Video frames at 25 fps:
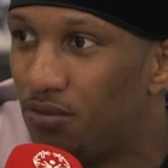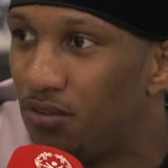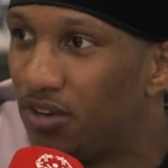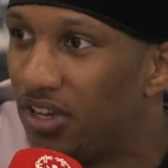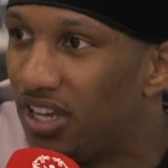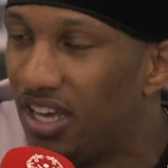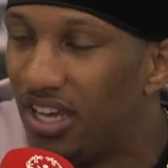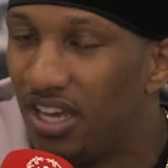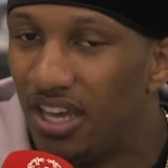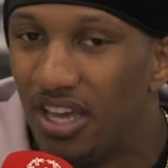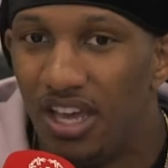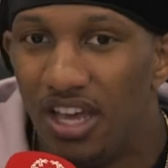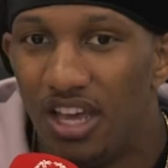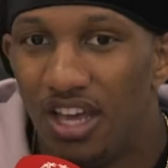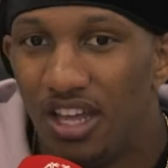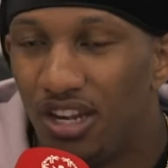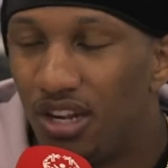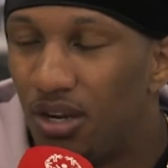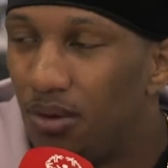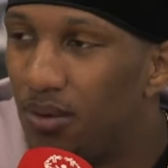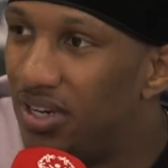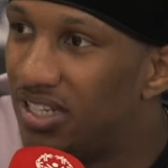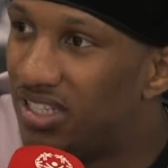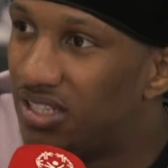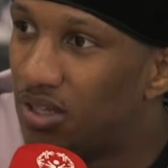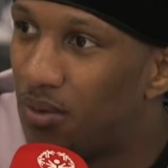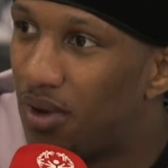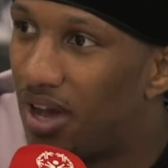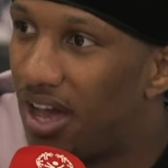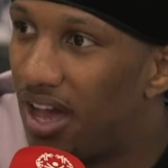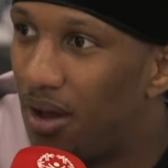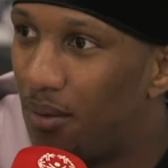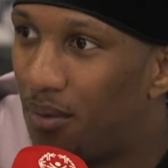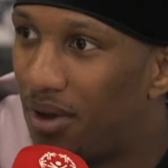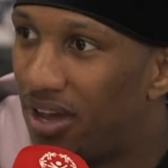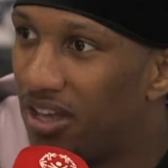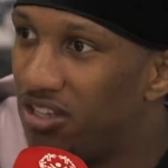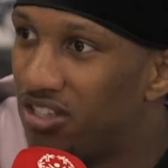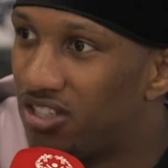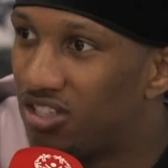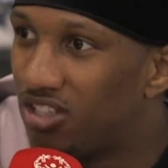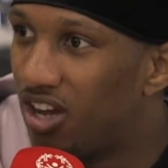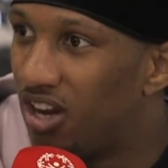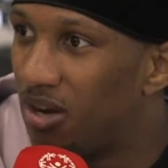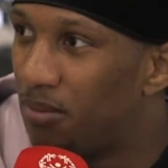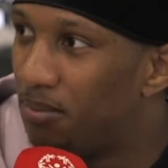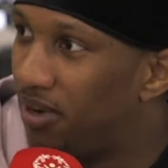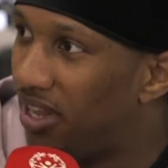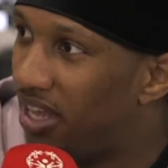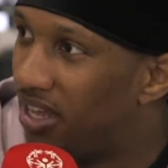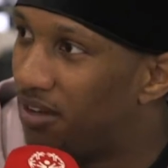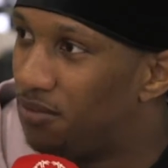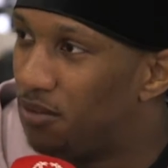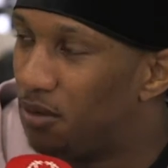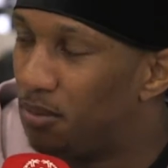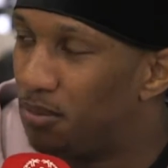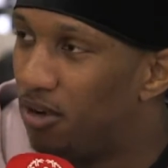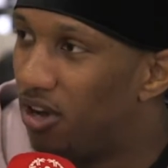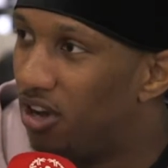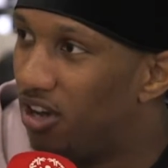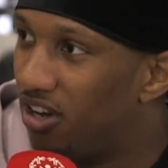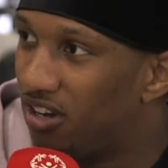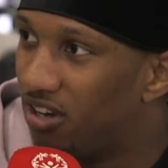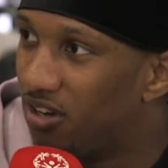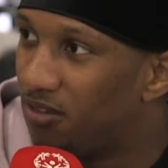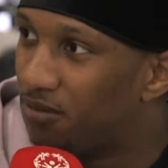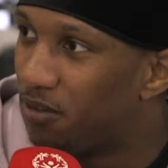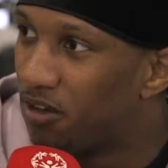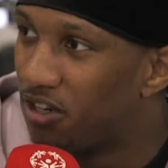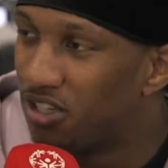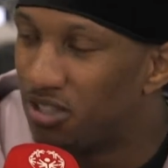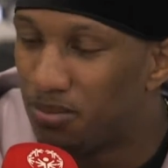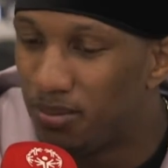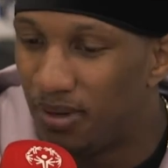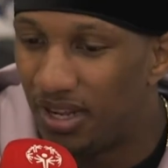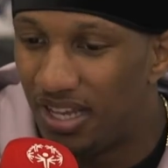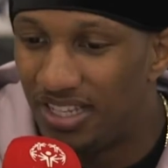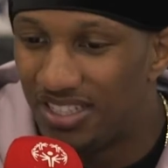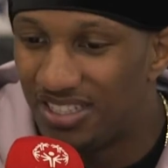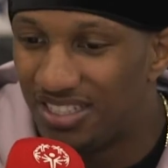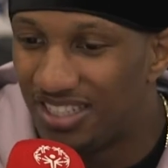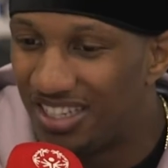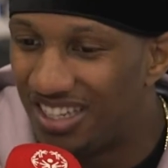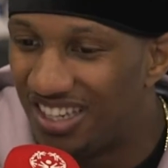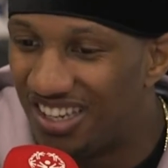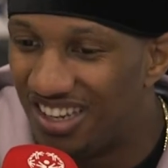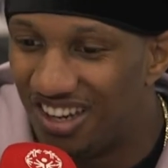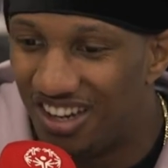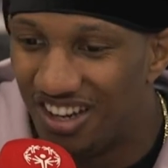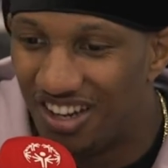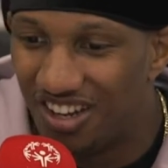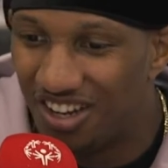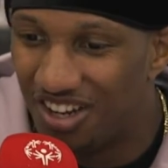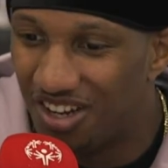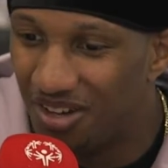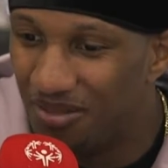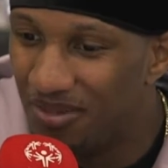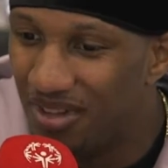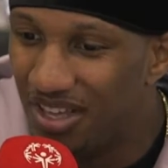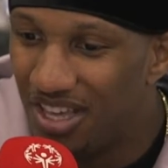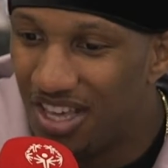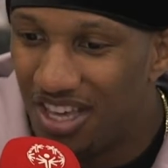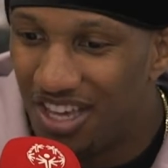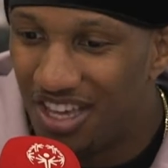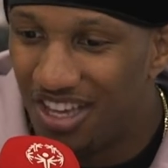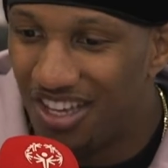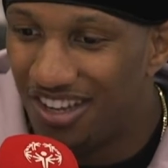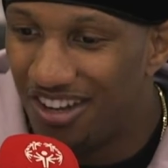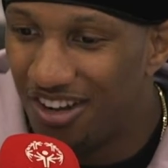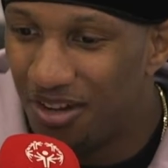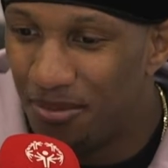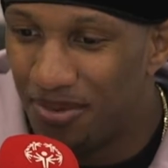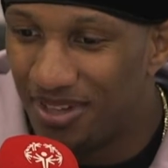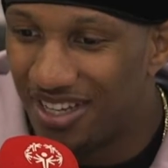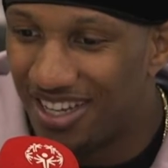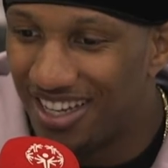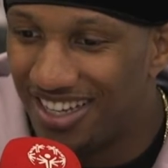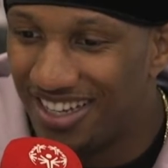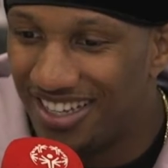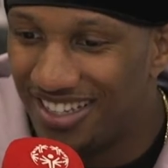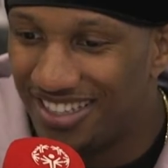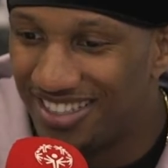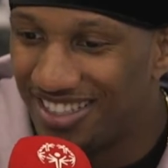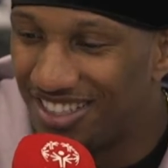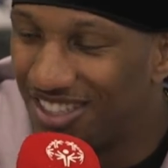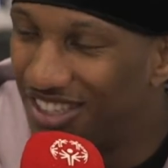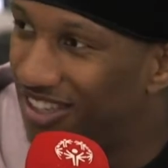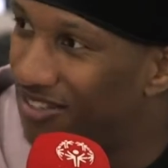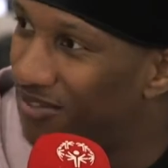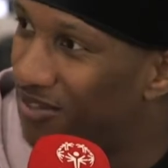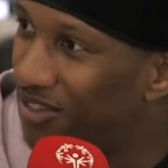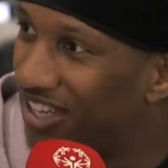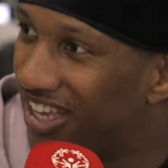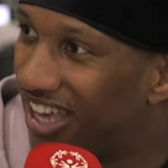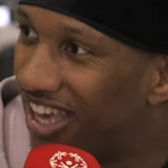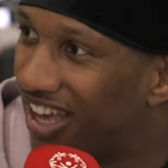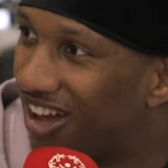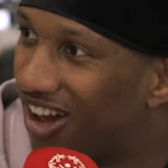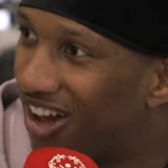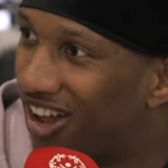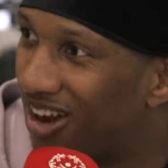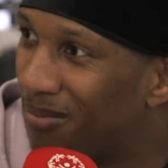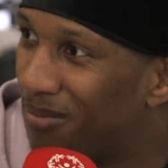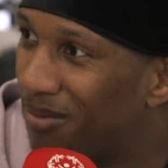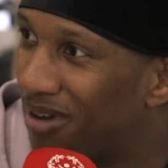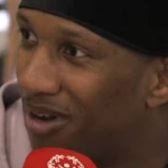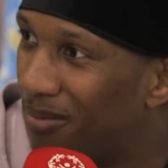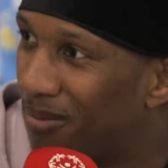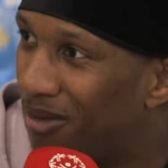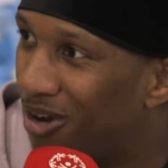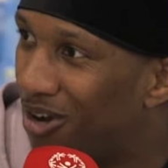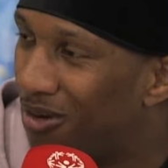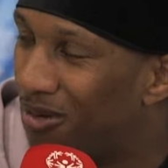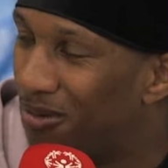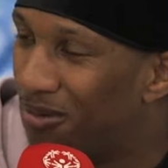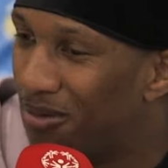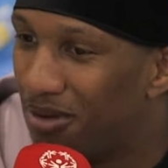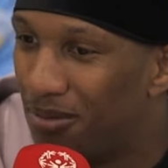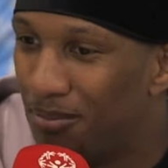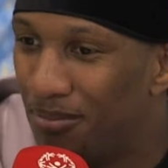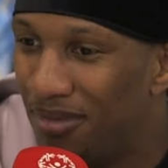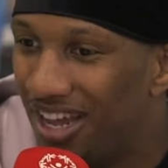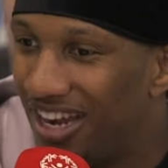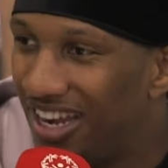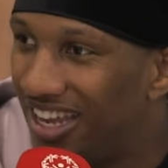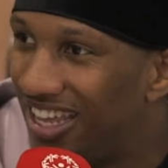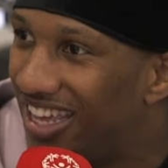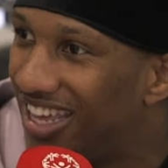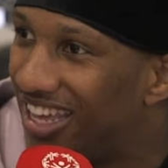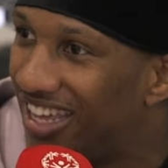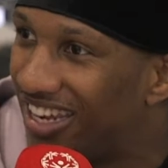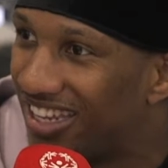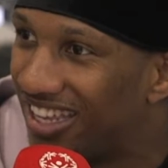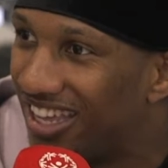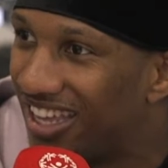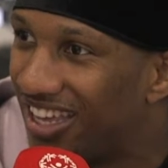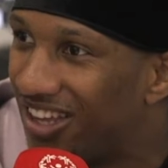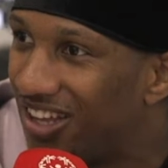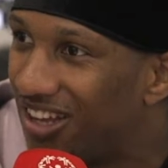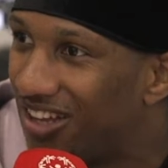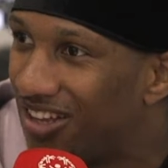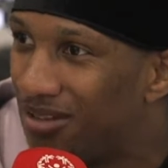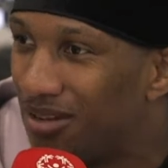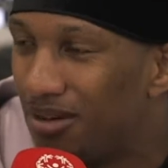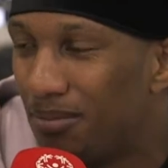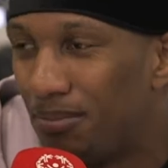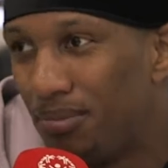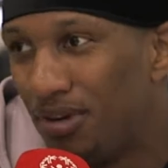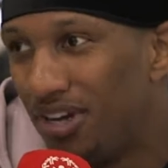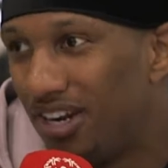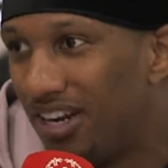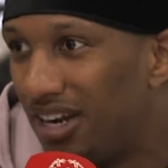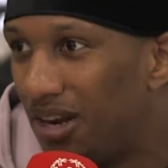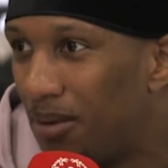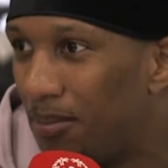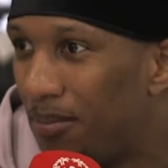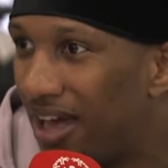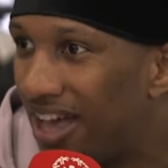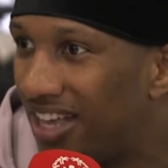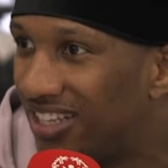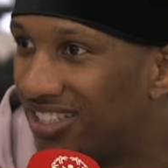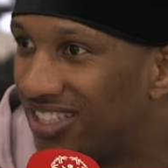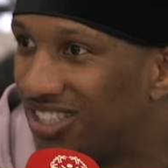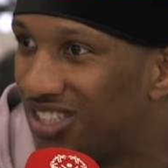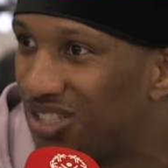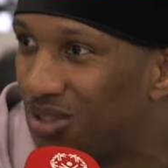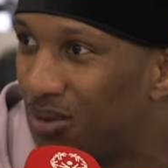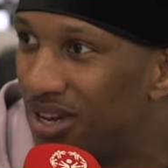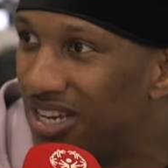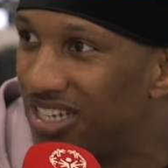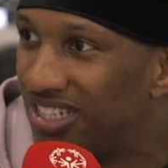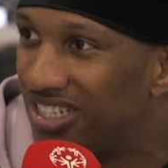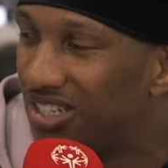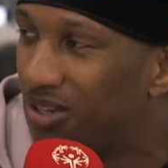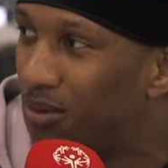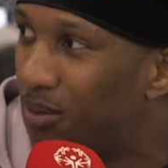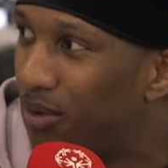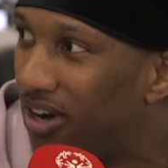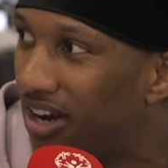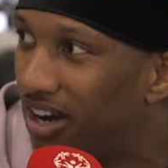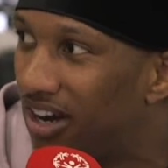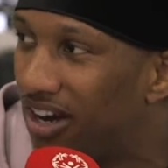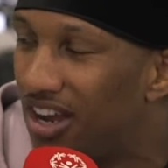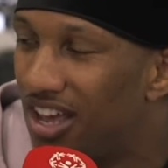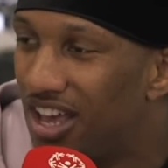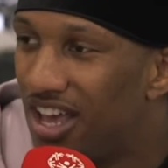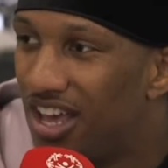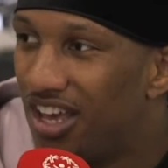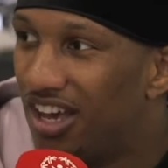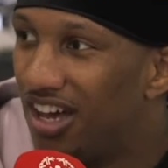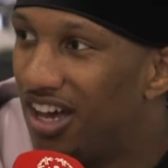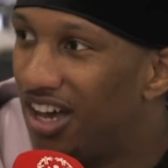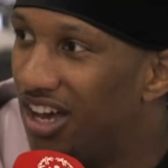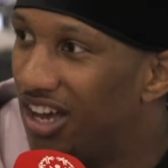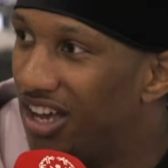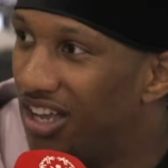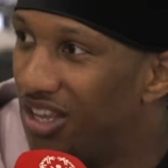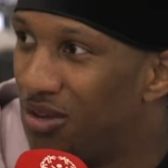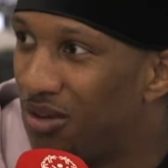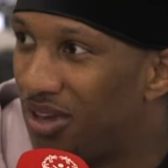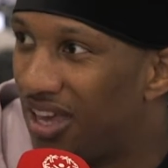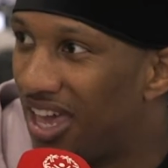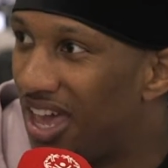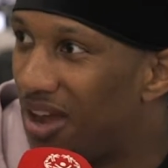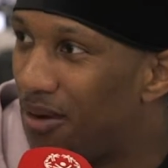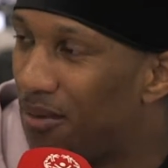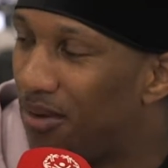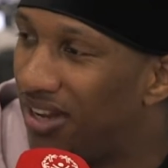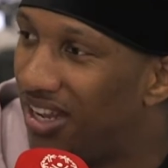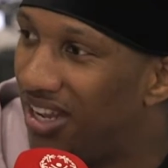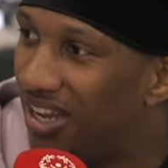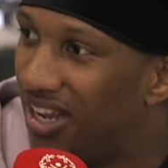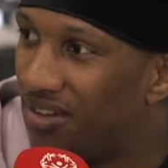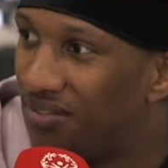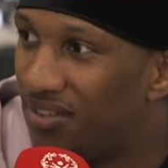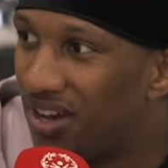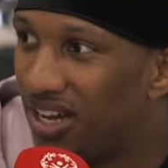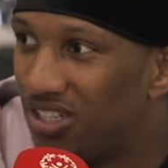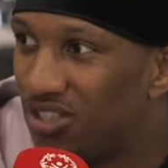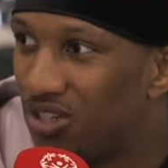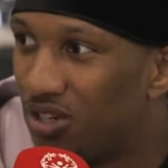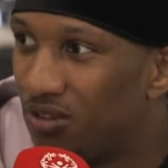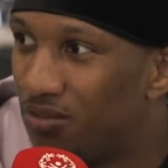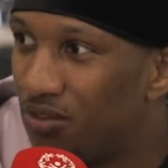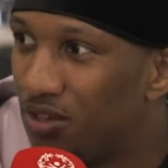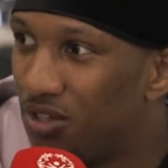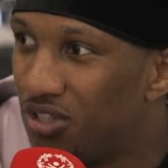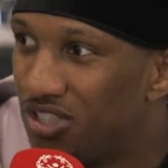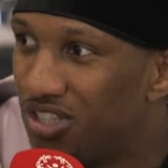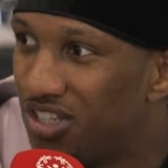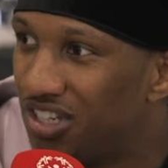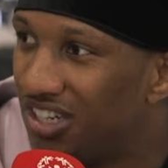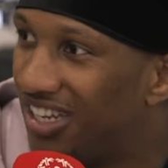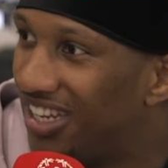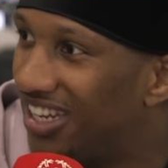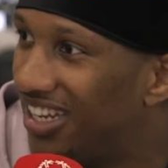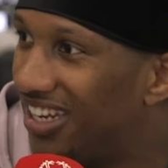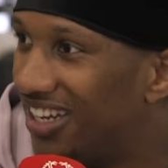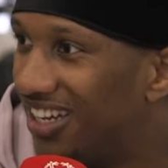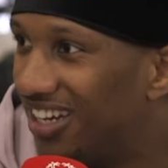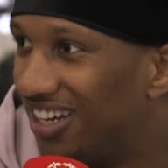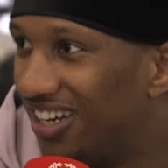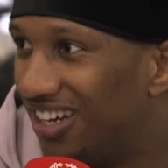forget the reason why you started playing football in the first place. And you know, because if you get caught up in the money and get put in a bad situation where you can't really live out your future, then